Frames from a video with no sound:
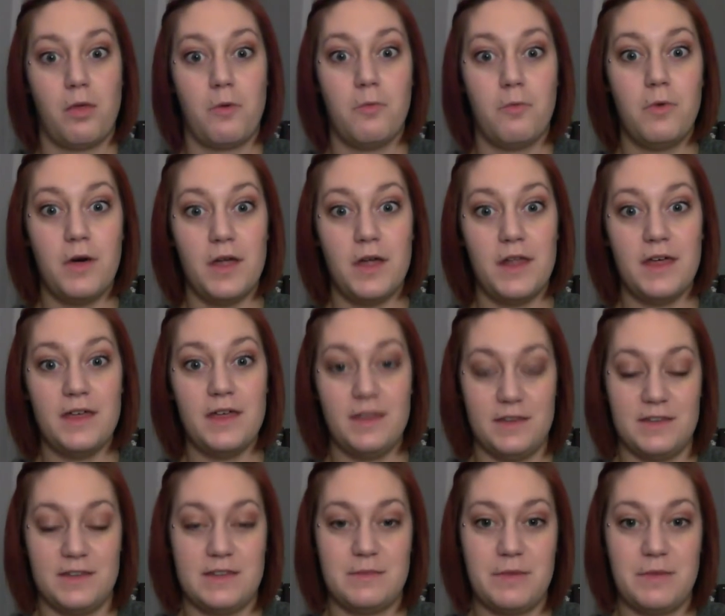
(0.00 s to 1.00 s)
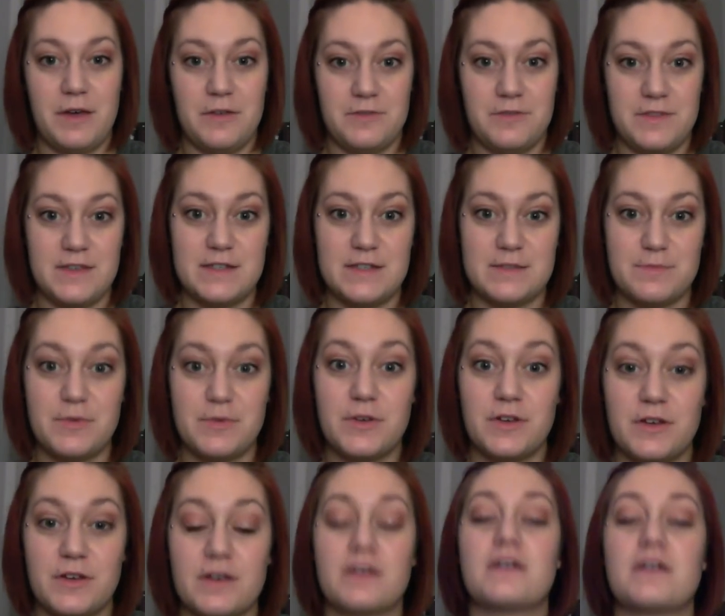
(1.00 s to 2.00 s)
what else about this
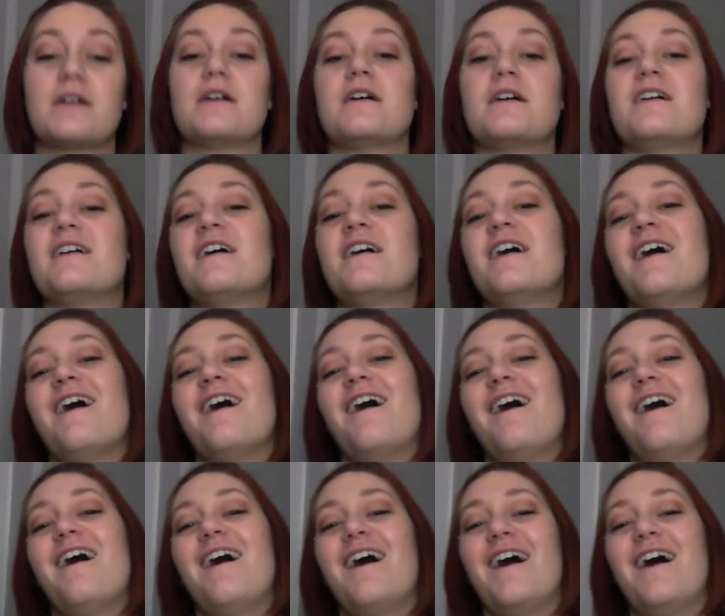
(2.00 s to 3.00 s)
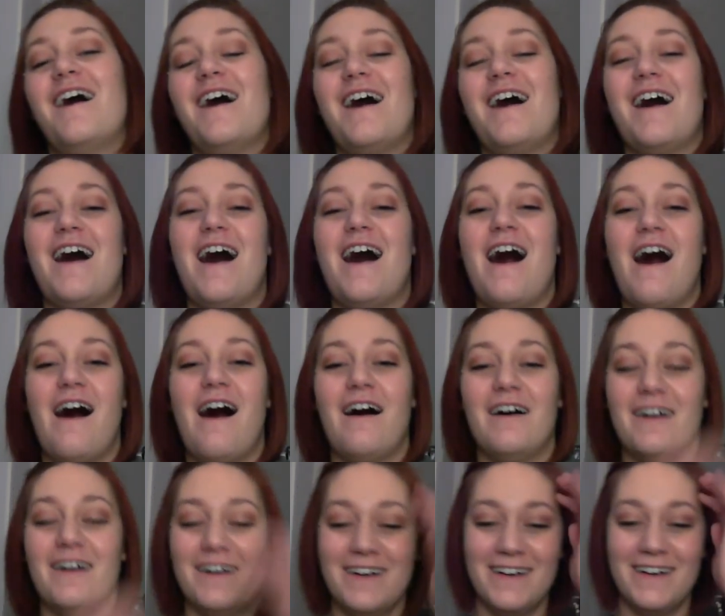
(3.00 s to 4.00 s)
book?
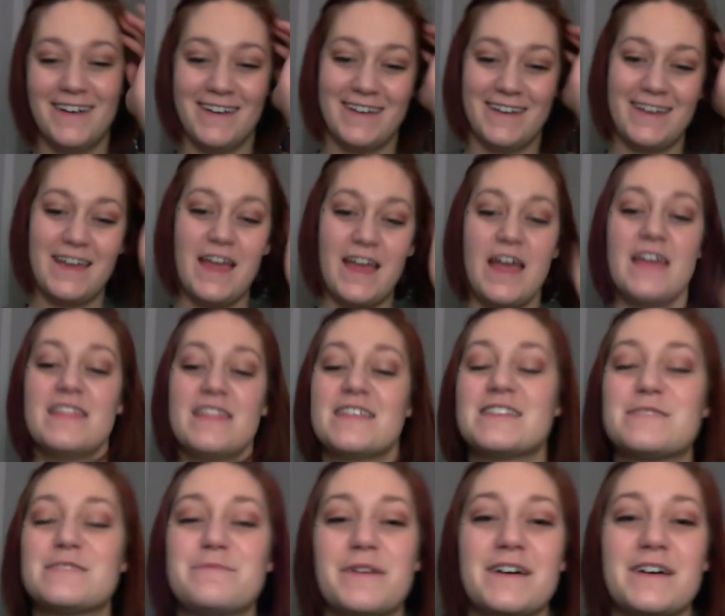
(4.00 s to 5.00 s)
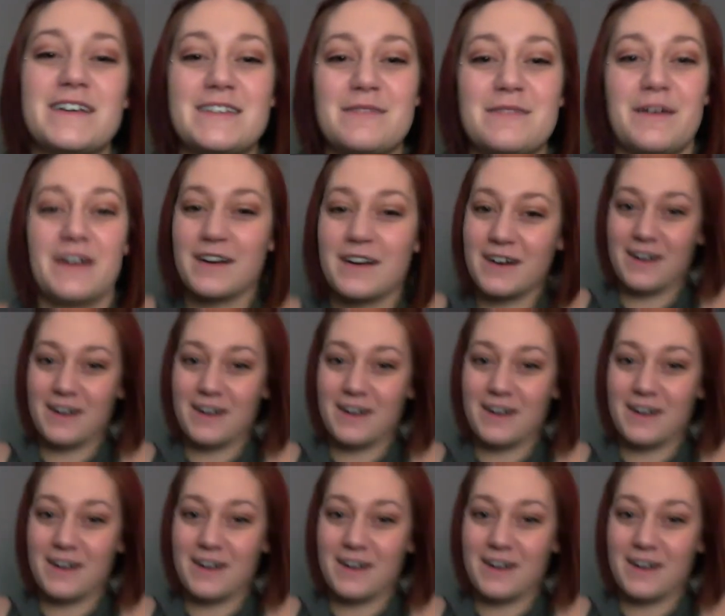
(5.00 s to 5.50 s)
Uh, this book is about a